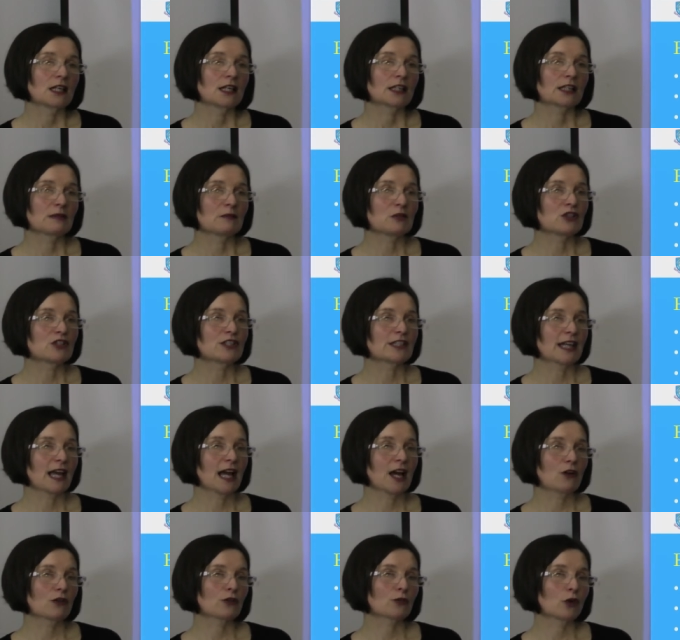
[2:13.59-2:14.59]
community
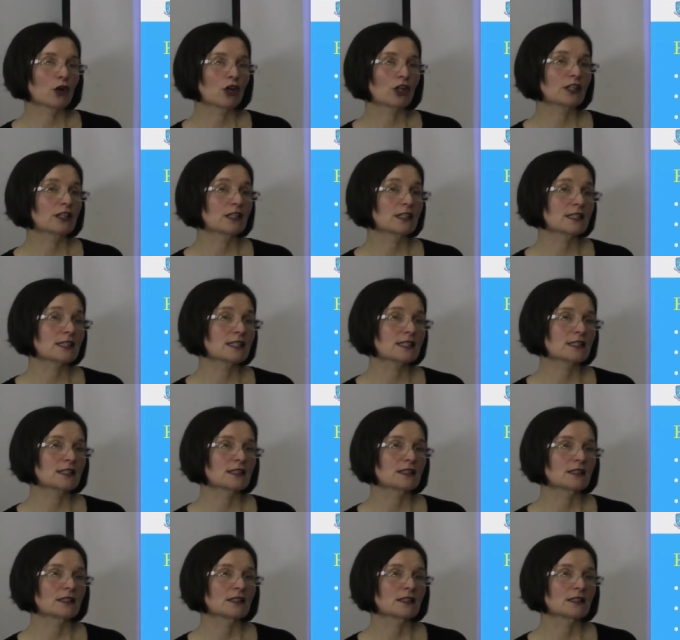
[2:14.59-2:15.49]
health workers,